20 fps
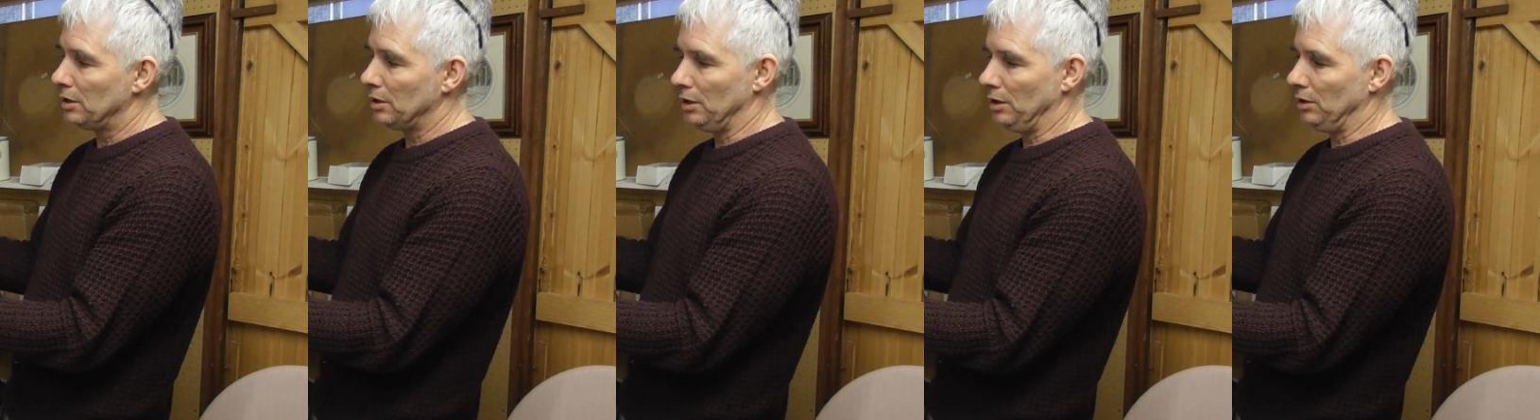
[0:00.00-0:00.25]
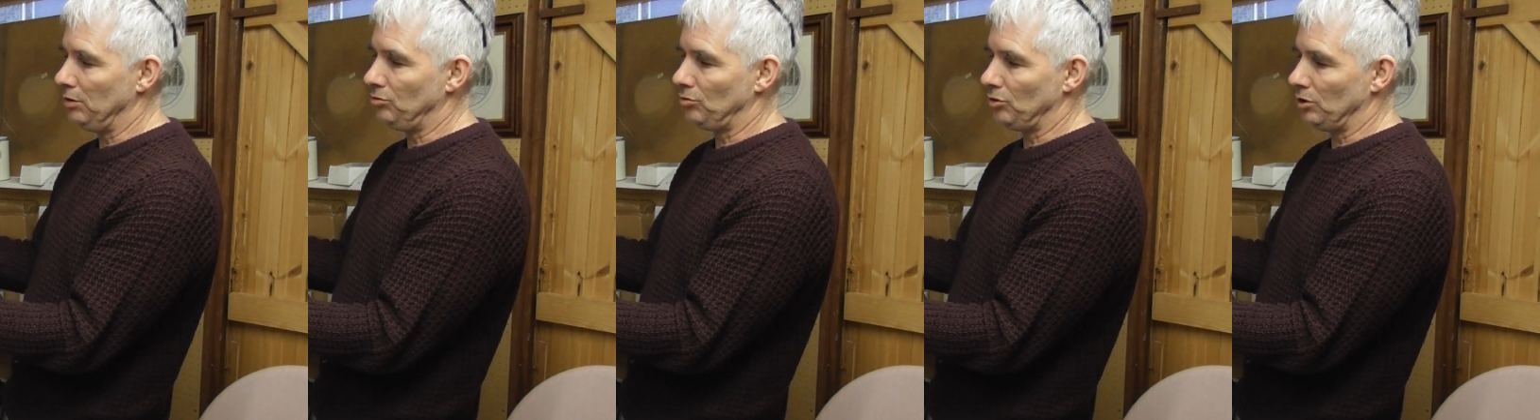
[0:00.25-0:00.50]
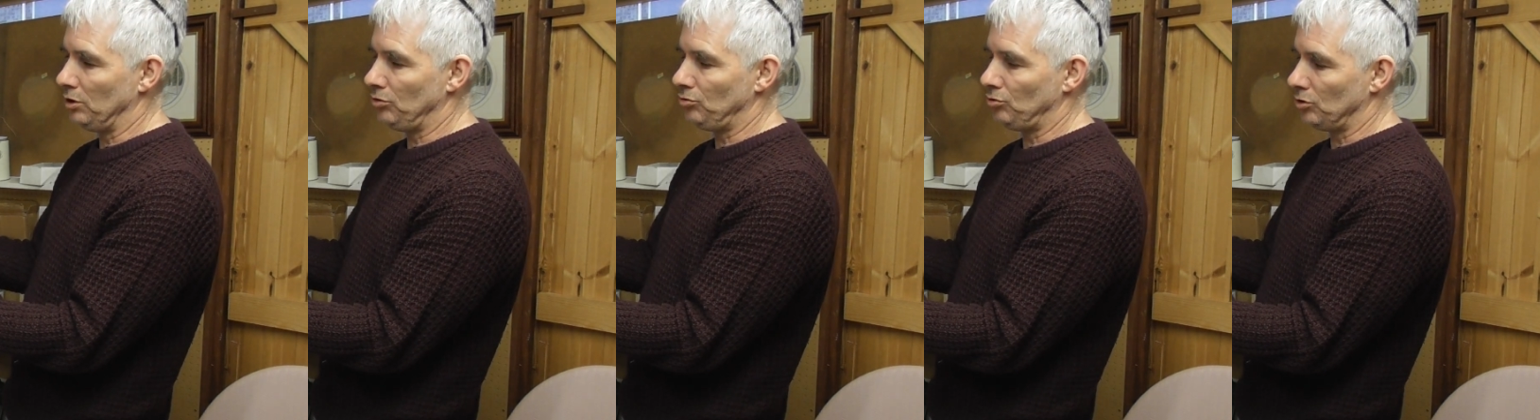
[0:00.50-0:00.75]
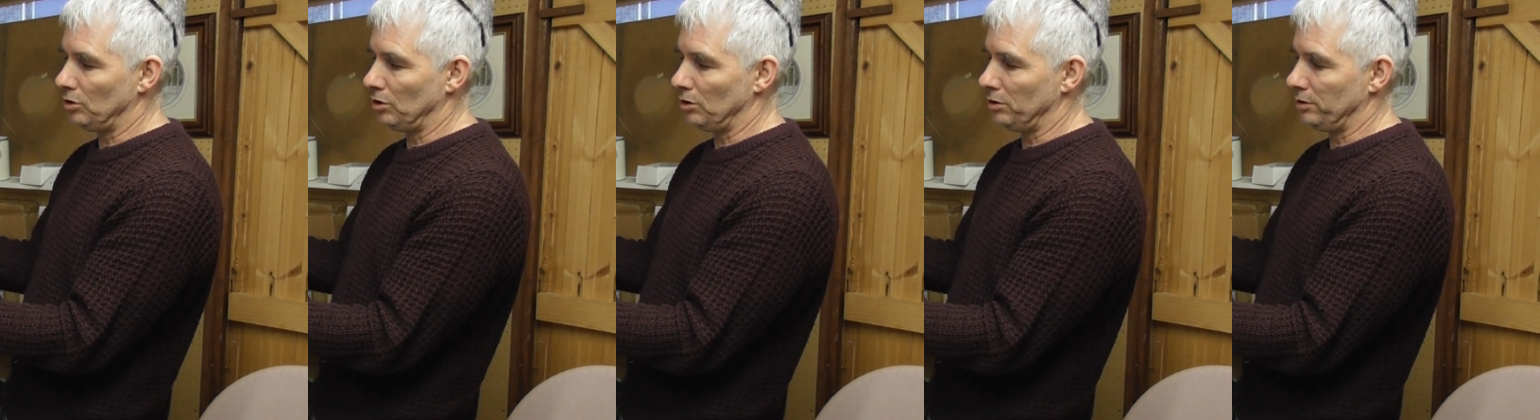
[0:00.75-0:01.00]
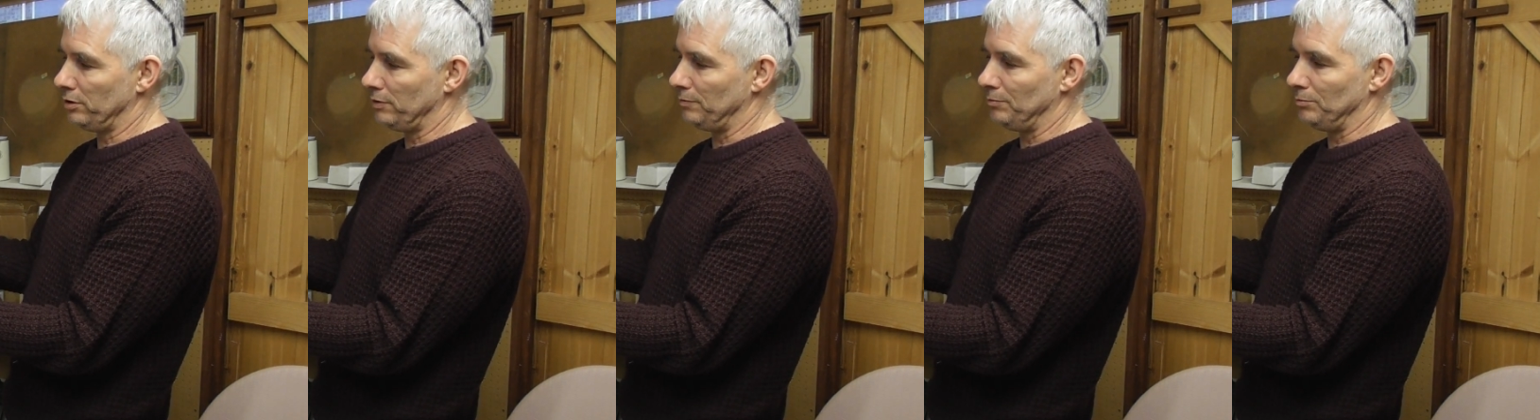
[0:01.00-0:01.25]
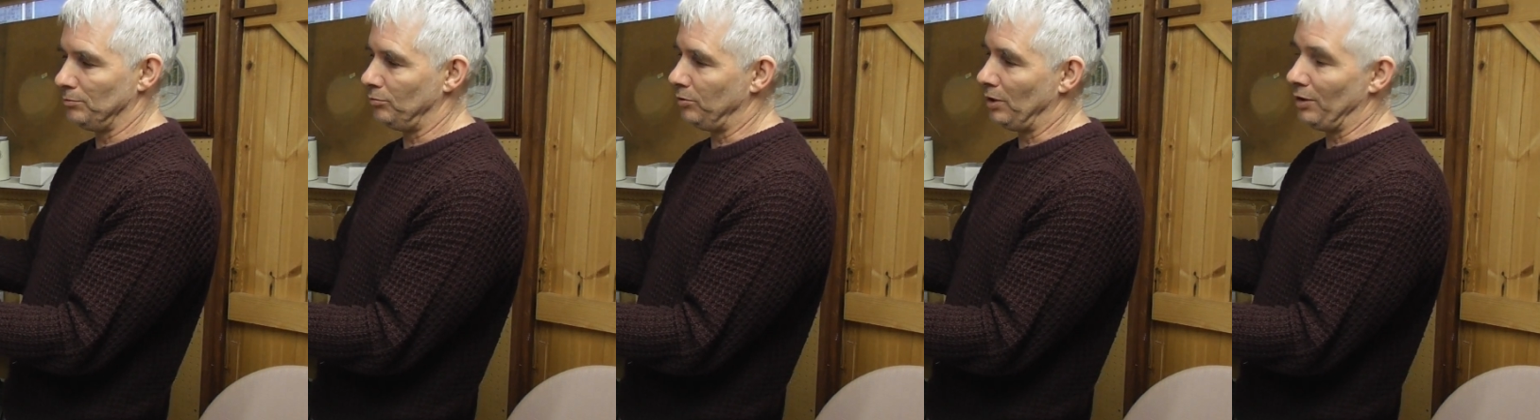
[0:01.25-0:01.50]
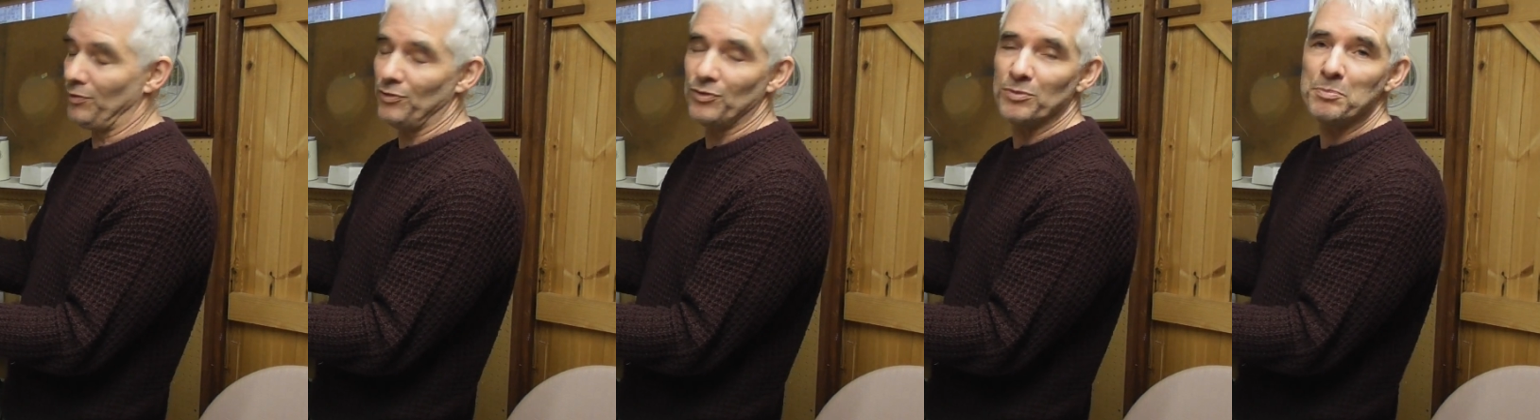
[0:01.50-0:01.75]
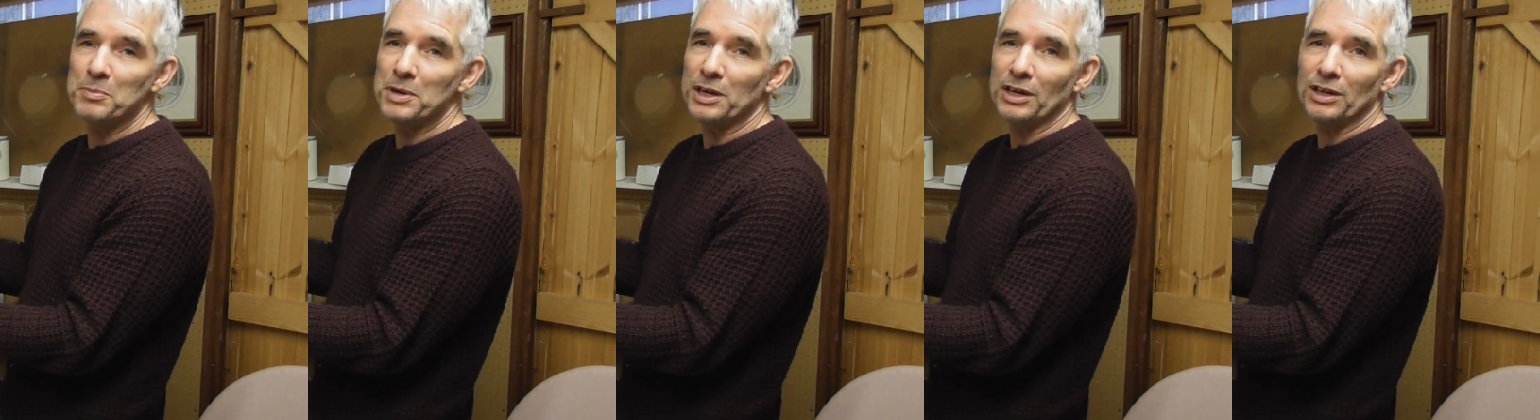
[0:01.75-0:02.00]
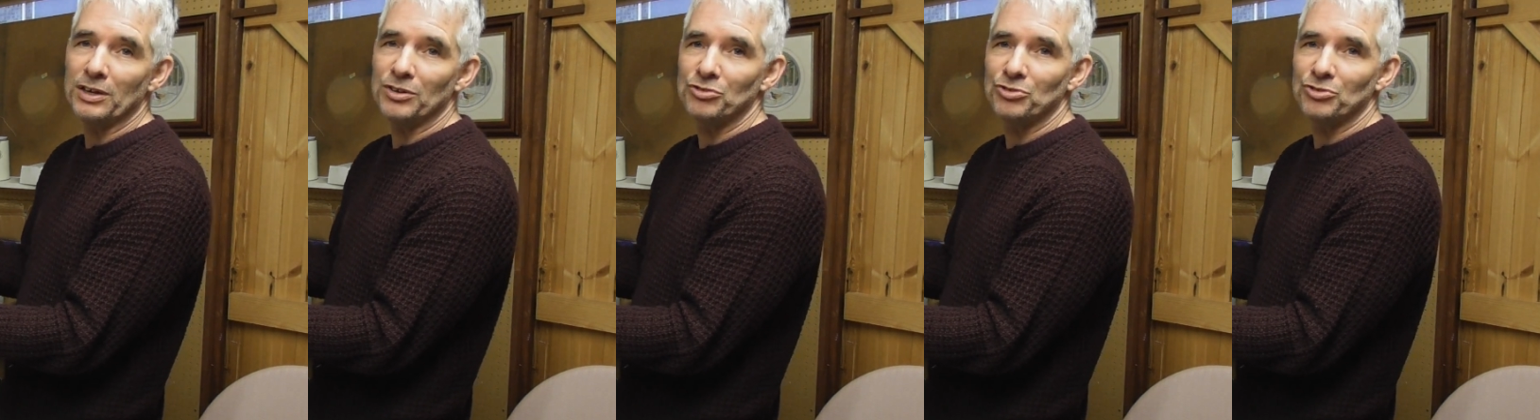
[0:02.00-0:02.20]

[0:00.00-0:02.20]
is well, for me